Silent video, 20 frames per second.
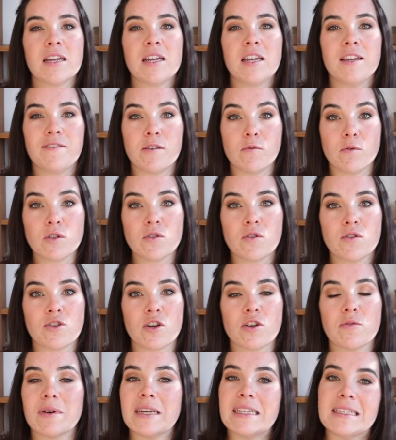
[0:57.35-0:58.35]
If you want to
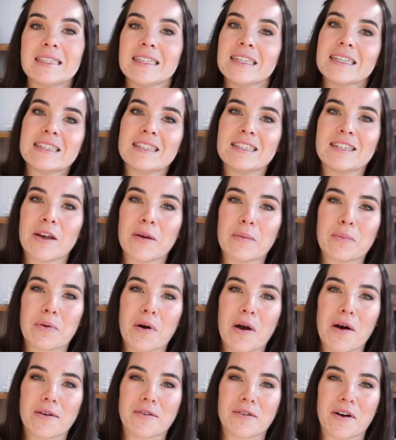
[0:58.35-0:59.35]
join my 60-day
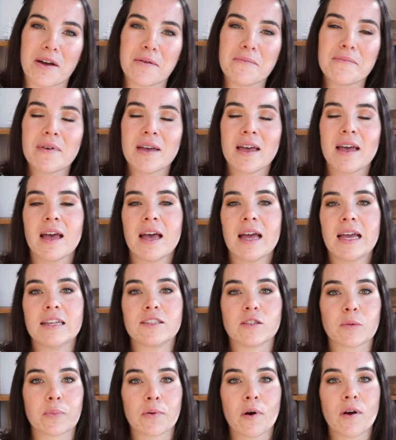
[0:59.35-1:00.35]
program, it's
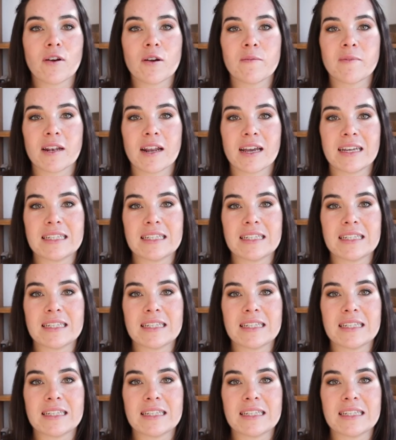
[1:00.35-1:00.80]
a program that I